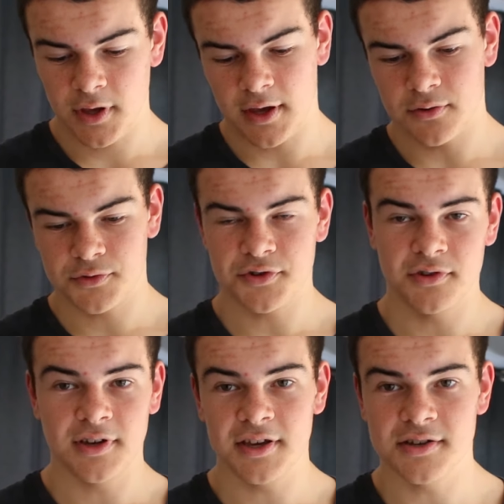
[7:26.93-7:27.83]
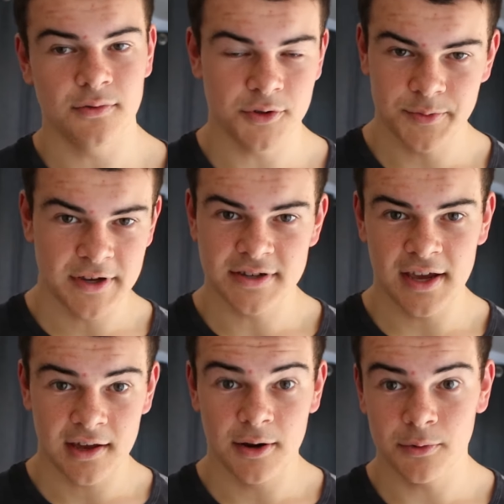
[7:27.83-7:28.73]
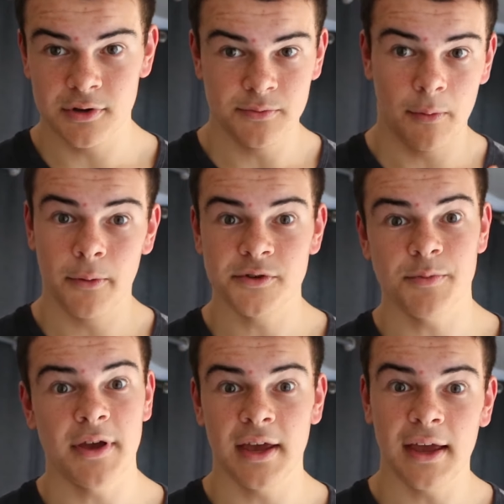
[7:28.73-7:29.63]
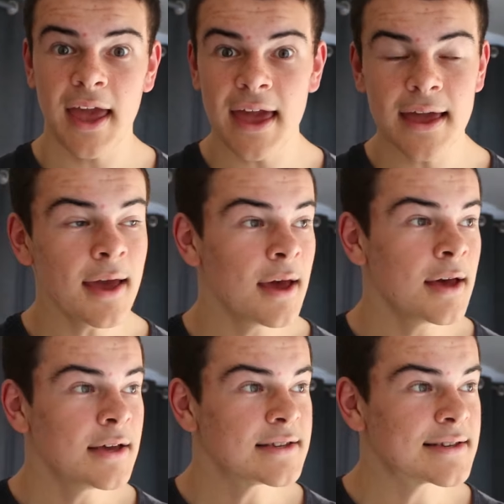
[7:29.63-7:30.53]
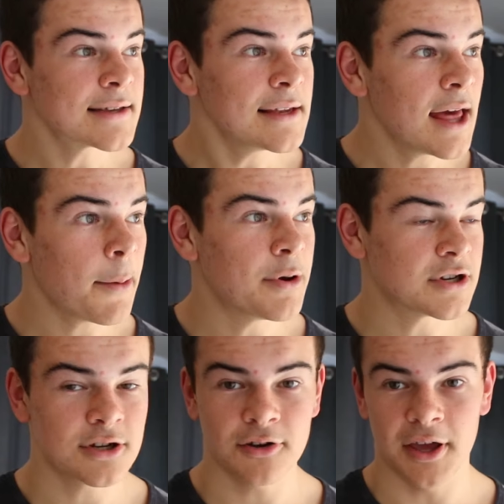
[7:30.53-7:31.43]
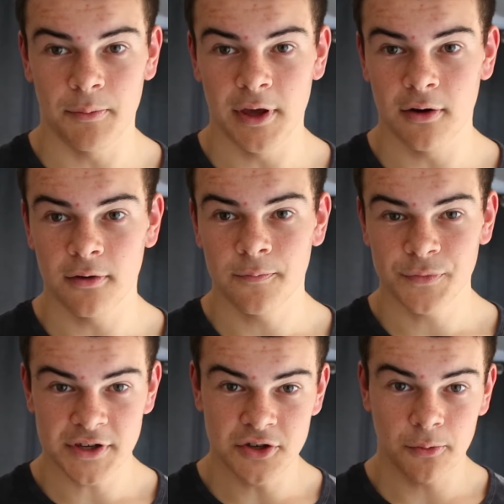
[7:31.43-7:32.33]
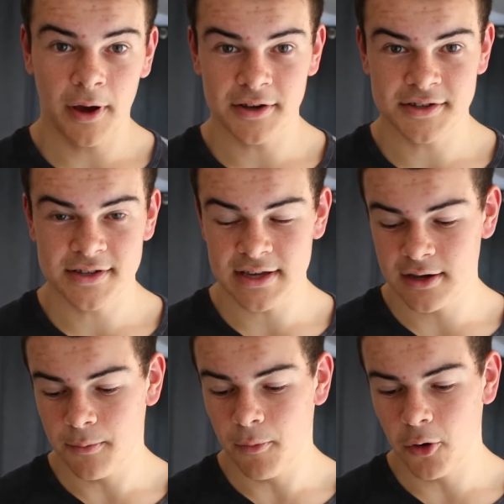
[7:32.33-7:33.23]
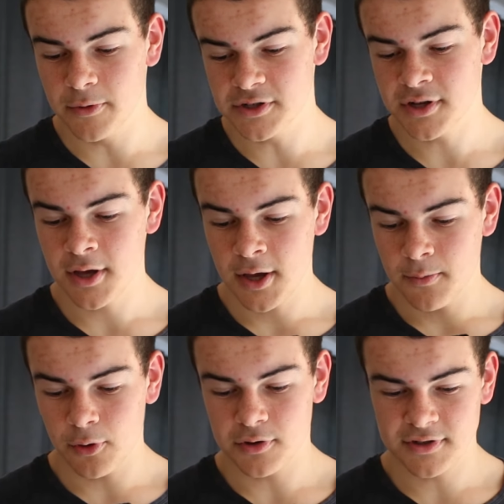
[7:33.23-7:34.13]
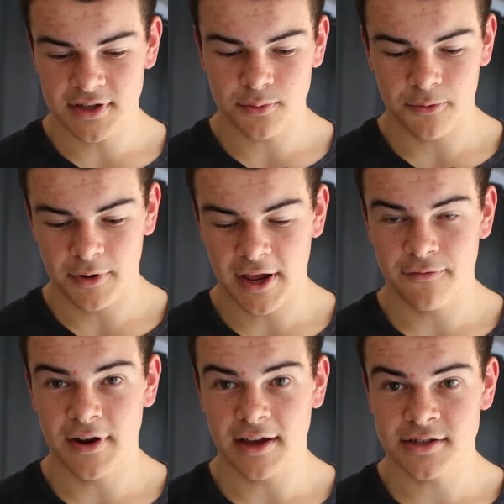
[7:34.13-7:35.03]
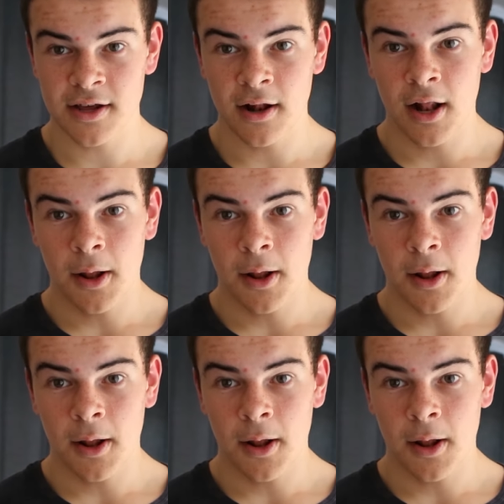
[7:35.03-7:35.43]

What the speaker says: And also the kitchen was being taken up because my mom is making a slappish looking meal that you'll about to see in a moment, because that's what I'm gonna have next.